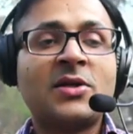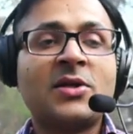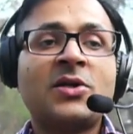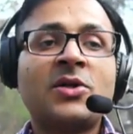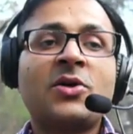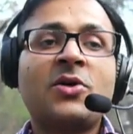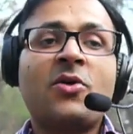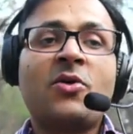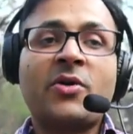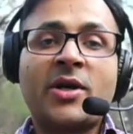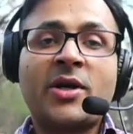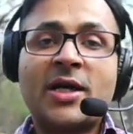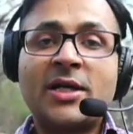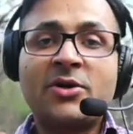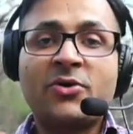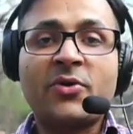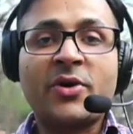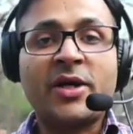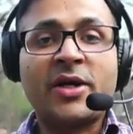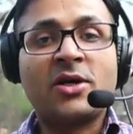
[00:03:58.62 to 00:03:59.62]
Or a
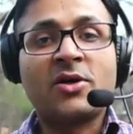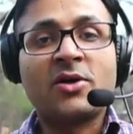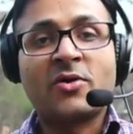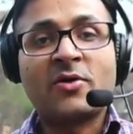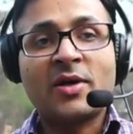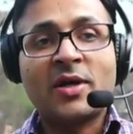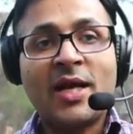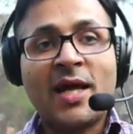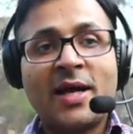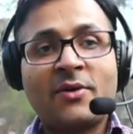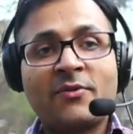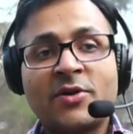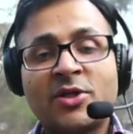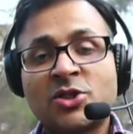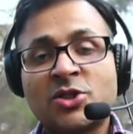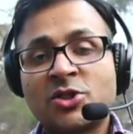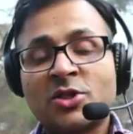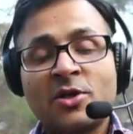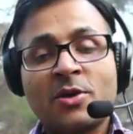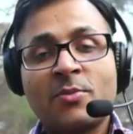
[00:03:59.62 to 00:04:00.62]
country or a language.
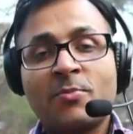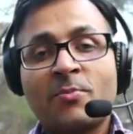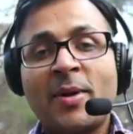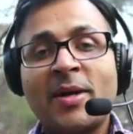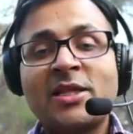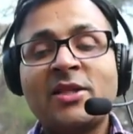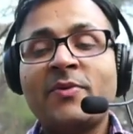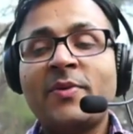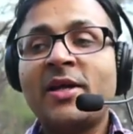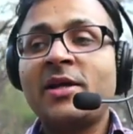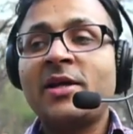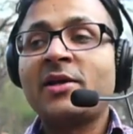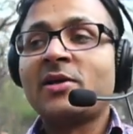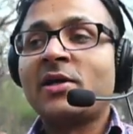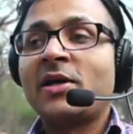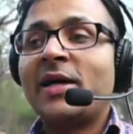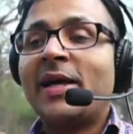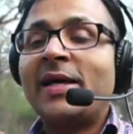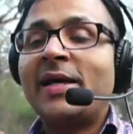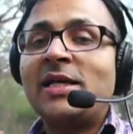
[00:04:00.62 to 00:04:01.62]
By the way,
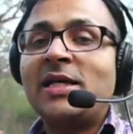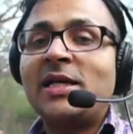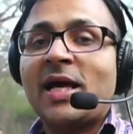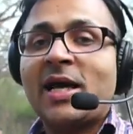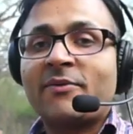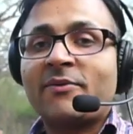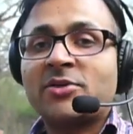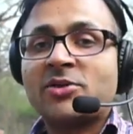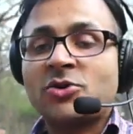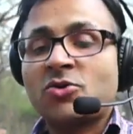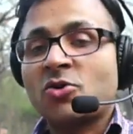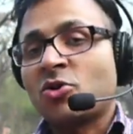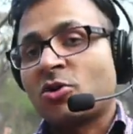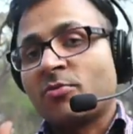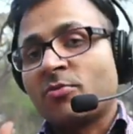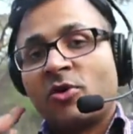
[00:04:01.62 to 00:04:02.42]
any language you talk about,